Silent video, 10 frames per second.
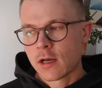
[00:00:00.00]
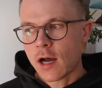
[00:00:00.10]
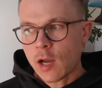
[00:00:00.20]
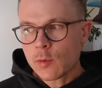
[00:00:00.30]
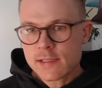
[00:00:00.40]

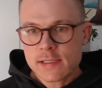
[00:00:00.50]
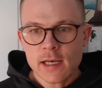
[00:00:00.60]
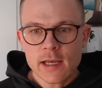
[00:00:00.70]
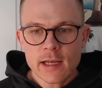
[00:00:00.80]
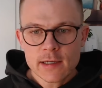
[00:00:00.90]
I would
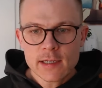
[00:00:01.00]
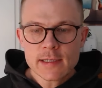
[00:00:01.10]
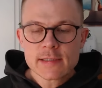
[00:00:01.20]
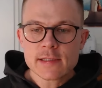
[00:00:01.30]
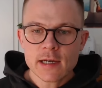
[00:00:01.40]
say at
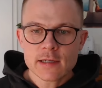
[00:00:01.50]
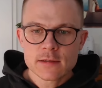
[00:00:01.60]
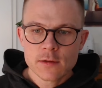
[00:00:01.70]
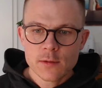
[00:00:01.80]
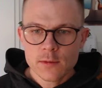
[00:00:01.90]
least get
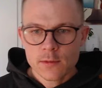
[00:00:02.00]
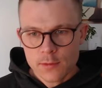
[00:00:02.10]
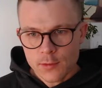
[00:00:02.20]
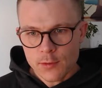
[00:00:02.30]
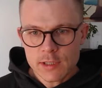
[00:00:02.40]

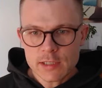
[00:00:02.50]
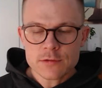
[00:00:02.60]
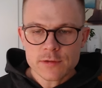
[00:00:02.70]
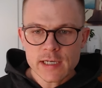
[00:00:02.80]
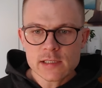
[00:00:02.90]
30
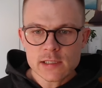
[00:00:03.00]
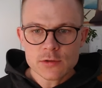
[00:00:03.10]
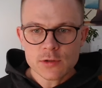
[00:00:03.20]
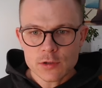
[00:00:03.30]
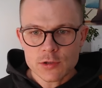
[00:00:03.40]
trades
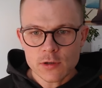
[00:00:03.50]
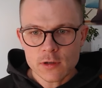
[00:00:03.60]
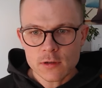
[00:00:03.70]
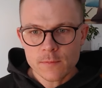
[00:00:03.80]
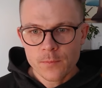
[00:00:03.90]
into your
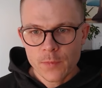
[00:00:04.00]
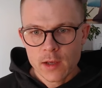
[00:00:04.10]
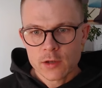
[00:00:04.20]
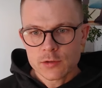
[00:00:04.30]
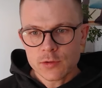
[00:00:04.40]
journal
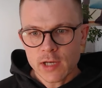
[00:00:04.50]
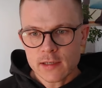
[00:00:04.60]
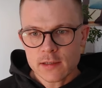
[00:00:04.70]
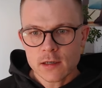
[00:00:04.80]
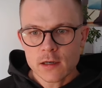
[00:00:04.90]
to get
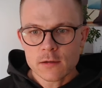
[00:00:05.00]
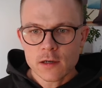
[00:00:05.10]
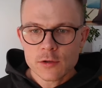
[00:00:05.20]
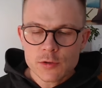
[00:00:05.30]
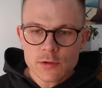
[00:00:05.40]

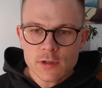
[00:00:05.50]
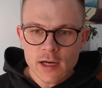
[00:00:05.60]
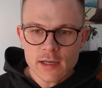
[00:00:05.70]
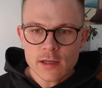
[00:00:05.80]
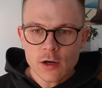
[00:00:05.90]
a good
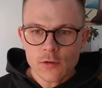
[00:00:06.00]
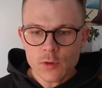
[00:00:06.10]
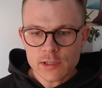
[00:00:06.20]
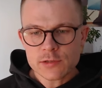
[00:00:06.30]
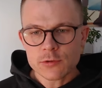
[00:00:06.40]
idea of
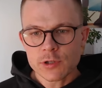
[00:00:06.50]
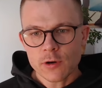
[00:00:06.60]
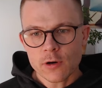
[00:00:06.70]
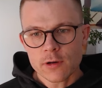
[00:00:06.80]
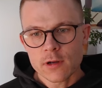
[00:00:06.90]
what is going
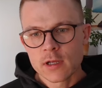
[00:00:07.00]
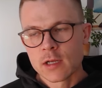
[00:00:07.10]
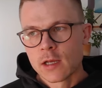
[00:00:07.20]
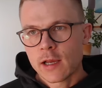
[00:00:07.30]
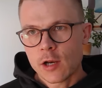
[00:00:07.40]
on.
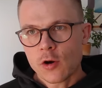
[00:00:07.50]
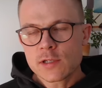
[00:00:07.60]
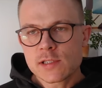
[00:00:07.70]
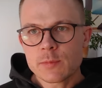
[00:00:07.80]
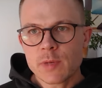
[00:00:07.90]
It
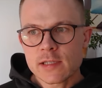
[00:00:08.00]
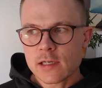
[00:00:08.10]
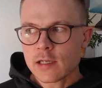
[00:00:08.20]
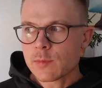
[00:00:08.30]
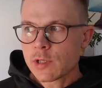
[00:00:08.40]
also depends a
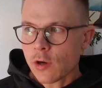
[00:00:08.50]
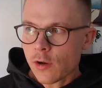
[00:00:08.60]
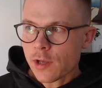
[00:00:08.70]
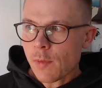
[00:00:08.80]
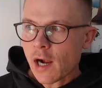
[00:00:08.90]
little bit
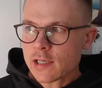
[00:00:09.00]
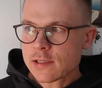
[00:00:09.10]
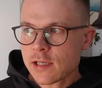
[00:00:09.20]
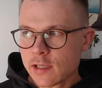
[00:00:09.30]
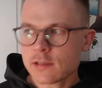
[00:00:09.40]
on the market
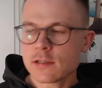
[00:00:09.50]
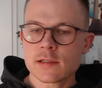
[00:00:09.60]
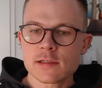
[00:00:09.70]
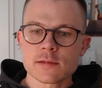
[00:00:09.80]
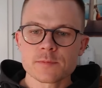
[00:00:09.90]

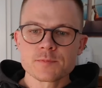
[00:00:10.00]
cycles.